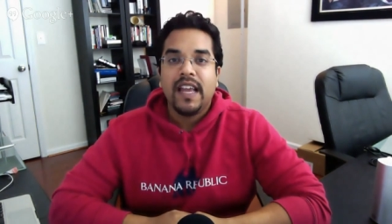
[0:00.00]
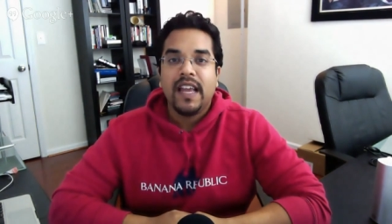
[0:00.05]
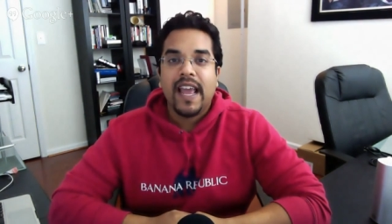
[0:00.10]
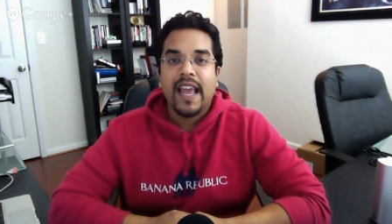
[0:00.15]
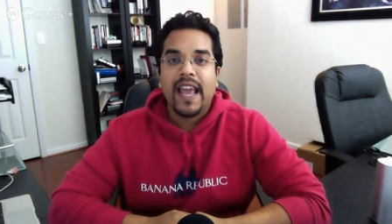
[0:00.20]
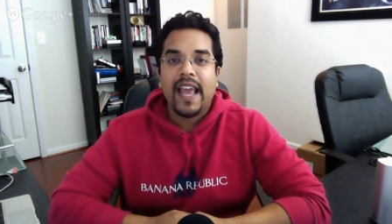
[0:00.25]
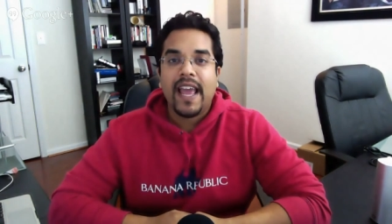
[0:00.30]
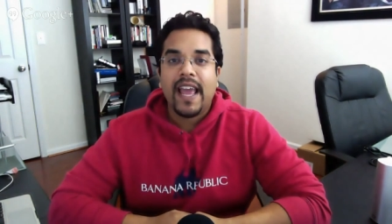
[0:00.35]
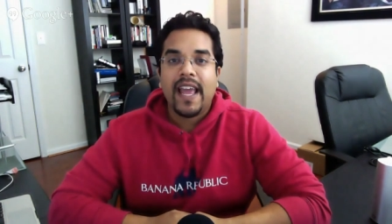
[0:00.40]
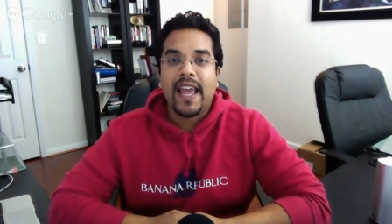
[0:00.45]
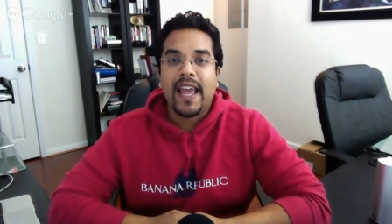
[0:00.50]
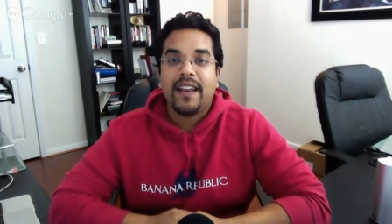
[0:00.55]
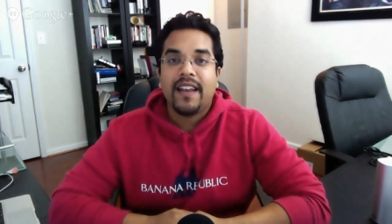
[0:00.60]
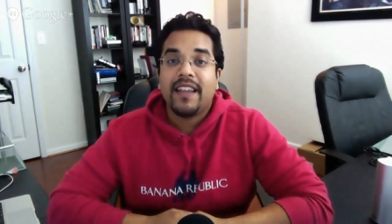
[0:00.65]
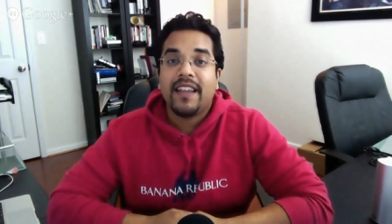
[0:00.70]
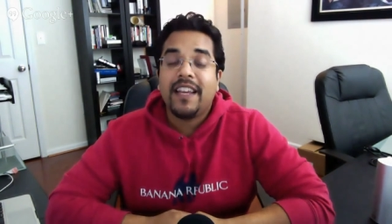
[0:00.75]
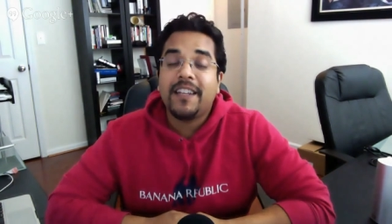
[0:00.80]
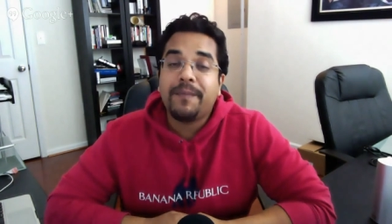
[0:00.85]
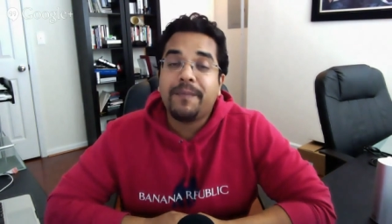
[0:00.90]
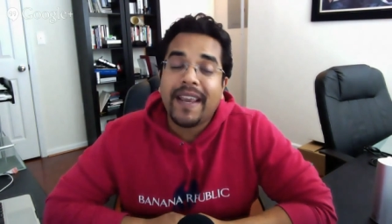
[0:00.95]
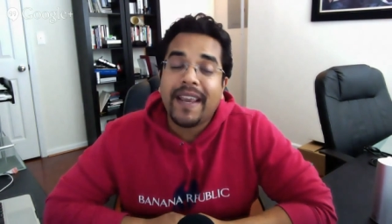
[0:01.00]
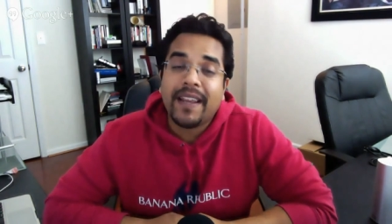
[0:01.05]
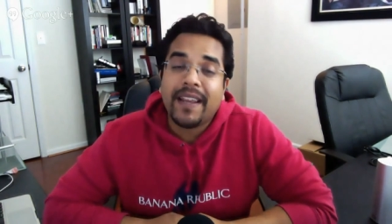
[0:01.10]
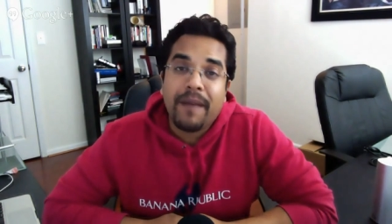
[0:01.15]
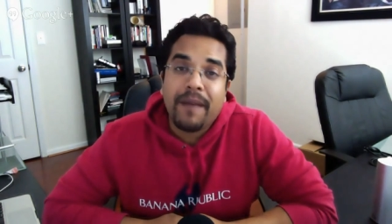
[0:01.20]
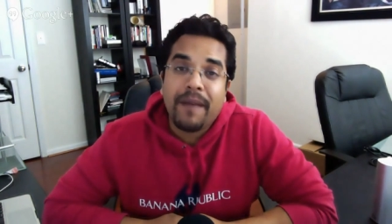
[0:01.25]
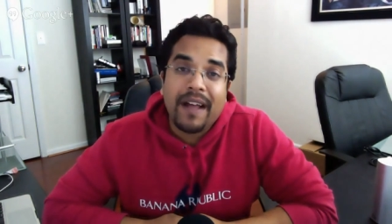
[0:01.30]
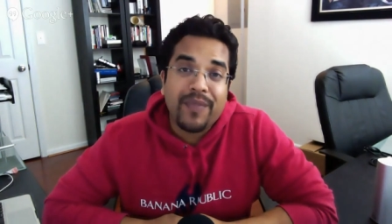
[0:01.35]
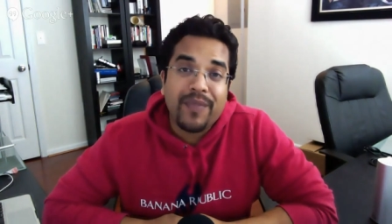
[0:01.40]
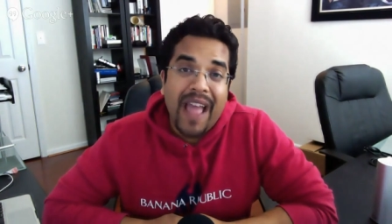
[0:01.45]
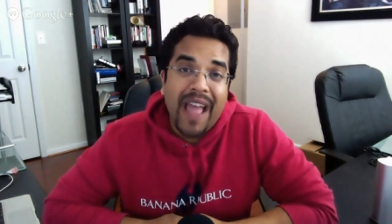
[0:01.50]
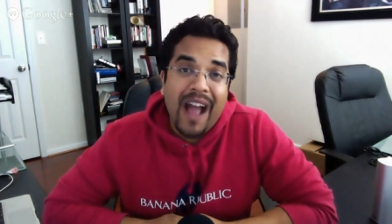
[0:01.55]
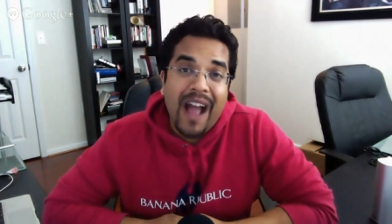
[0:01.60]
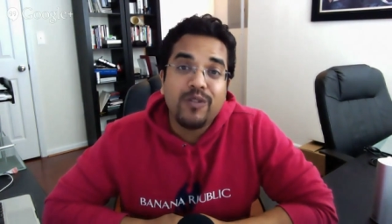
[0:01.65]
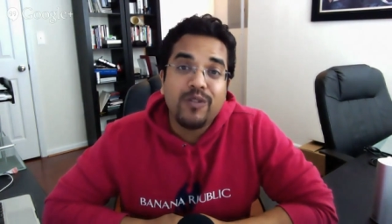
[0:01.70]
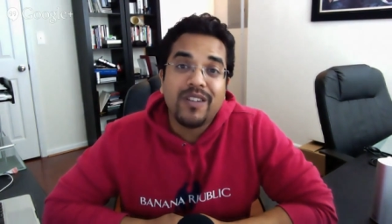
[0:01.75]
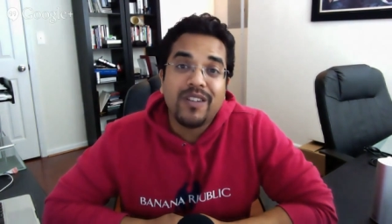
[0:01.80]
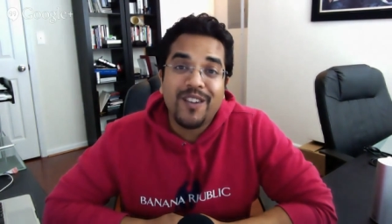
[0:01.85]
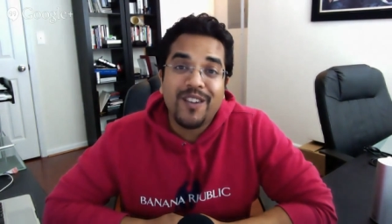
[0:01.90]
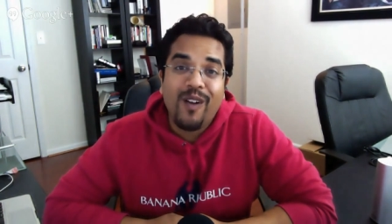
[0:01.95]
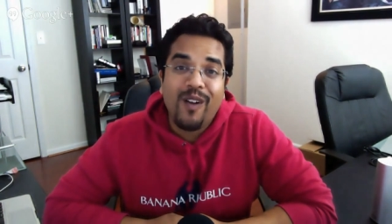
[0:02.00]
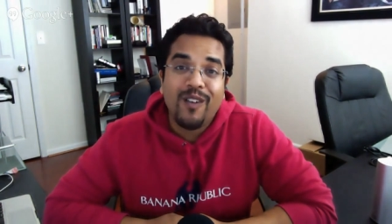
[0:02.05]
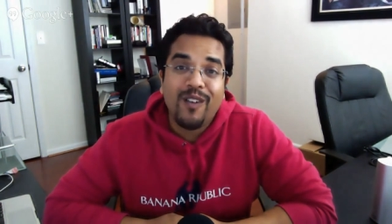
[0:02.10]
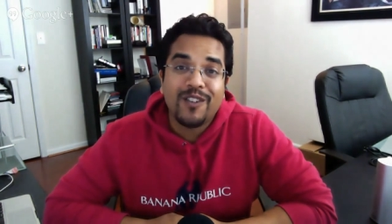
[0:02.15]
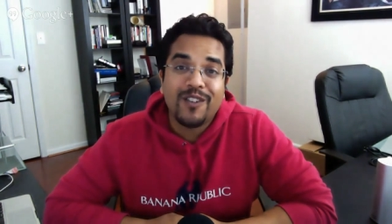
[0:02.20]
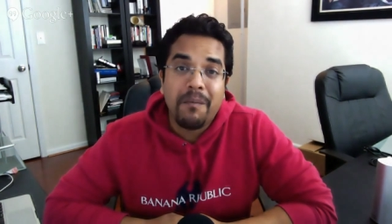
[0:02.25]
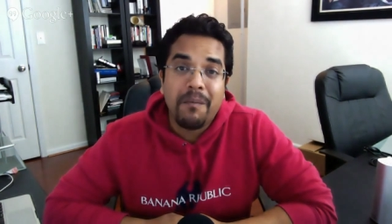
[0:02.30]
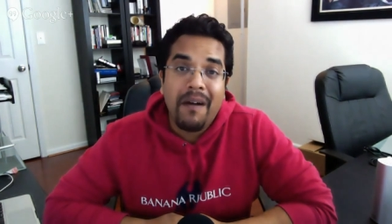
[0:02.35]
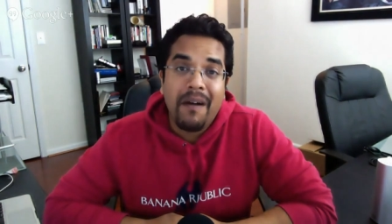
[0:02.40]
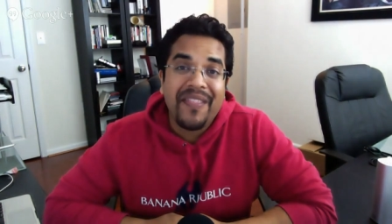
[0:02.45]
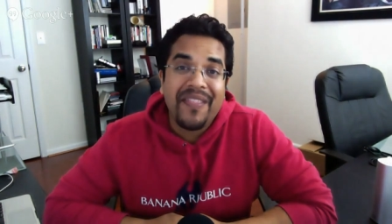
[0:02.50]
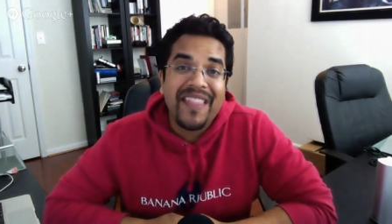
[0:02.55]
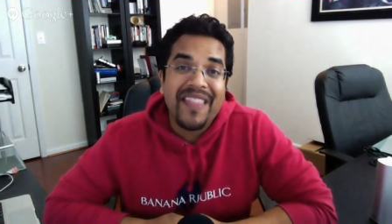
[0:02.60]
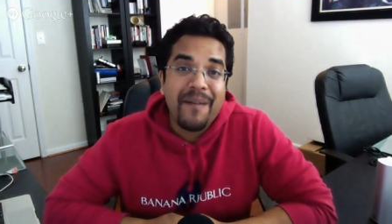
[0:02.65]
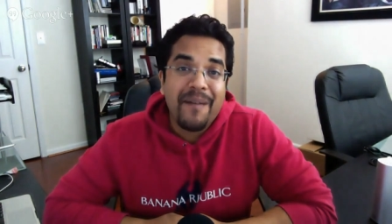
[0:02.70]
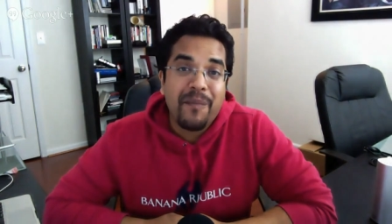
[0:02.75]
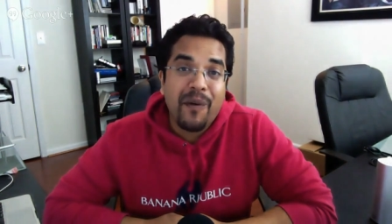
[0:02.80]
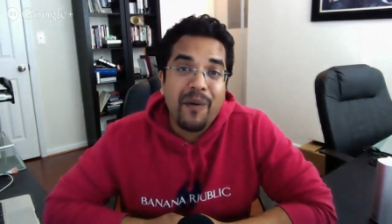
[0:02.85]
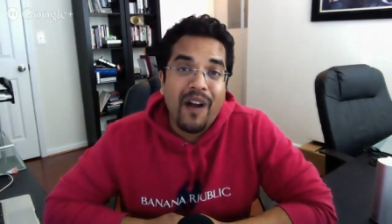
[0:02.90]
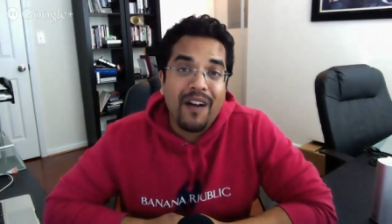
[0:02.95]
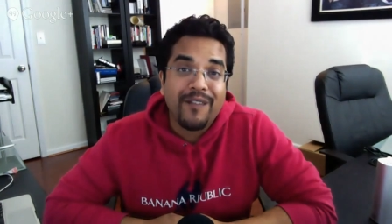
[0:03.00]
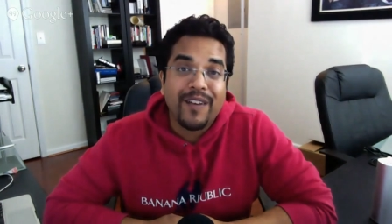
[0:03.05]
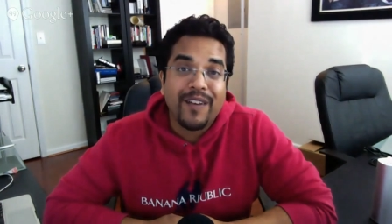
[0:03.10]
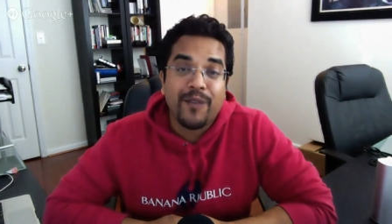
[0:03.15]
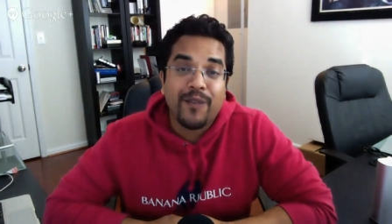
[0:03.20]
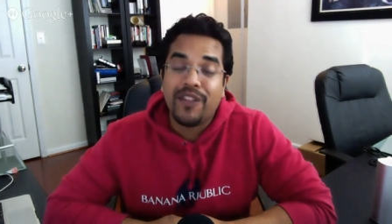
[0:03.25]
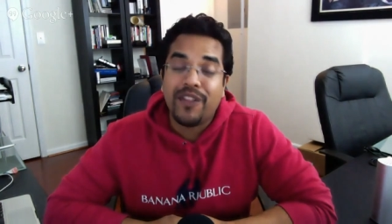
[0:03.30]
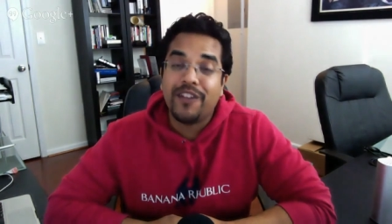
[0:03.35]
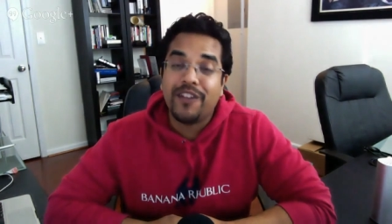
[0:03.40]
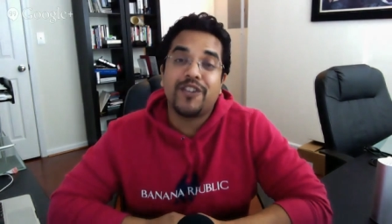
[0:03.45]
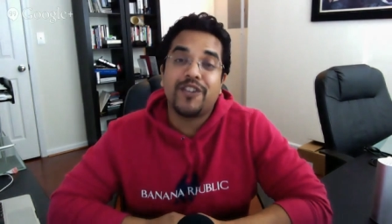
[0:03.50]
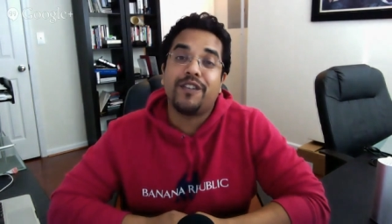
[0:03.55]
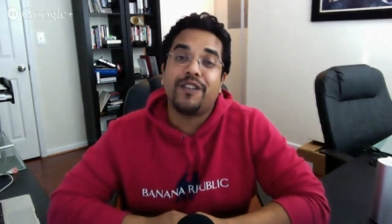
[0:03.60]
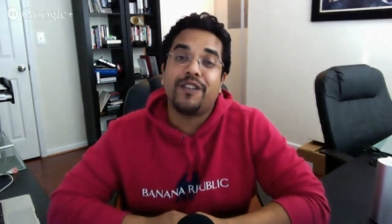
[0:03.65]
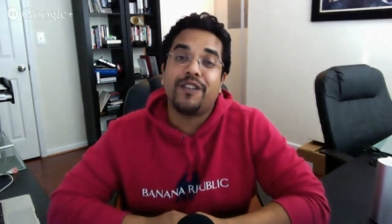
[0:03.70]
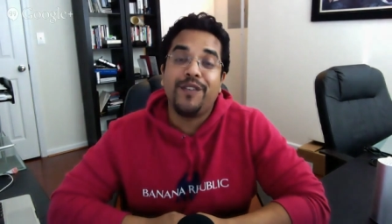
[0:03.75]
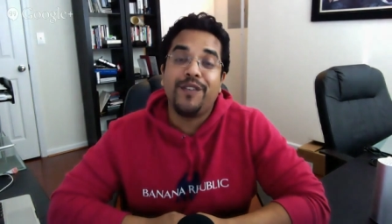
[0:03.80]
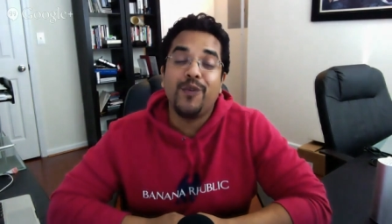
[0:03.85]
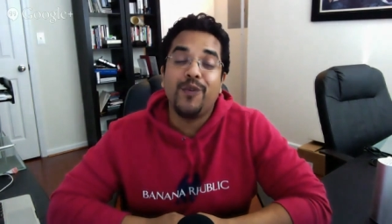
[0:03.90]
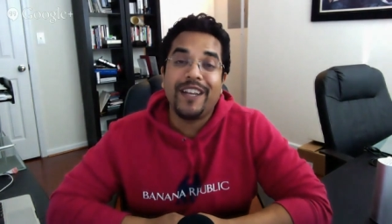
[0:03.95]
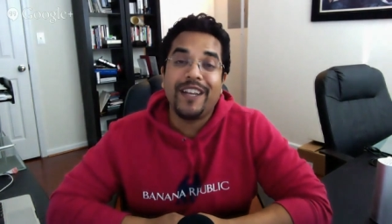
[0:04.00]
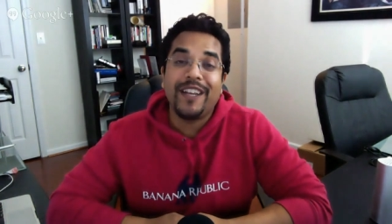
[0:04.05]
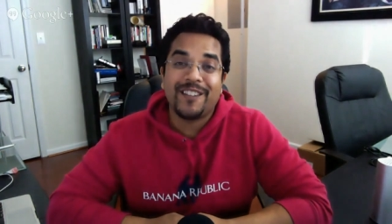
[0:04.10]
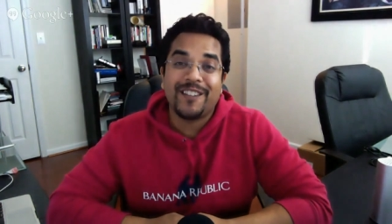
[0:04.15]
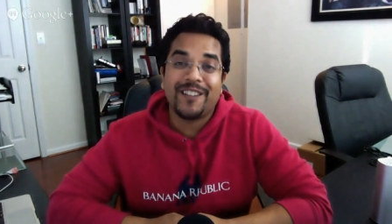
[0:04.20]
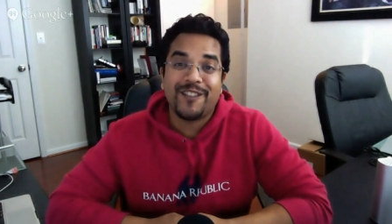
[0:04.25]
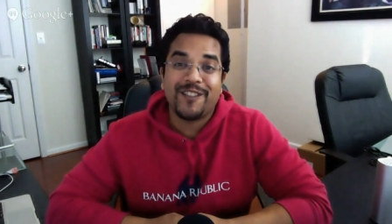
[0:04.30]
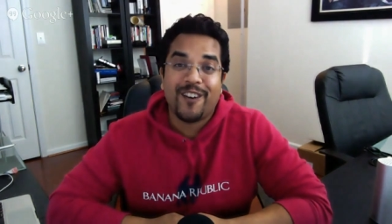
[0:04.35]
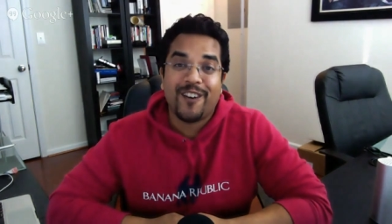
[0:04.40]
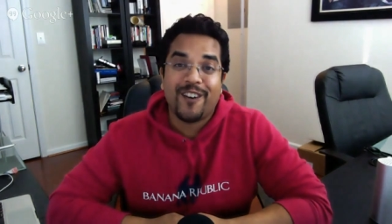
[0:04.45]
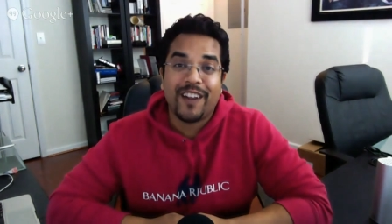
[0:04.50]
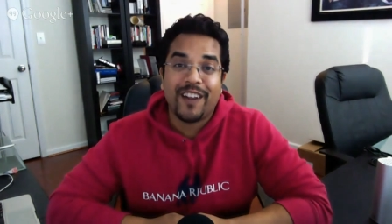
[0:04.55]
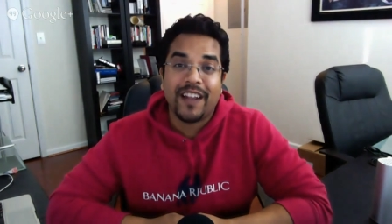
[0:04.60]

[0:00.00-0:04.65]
And he's making about $1,000 a month net profit within just a few weeks of starting.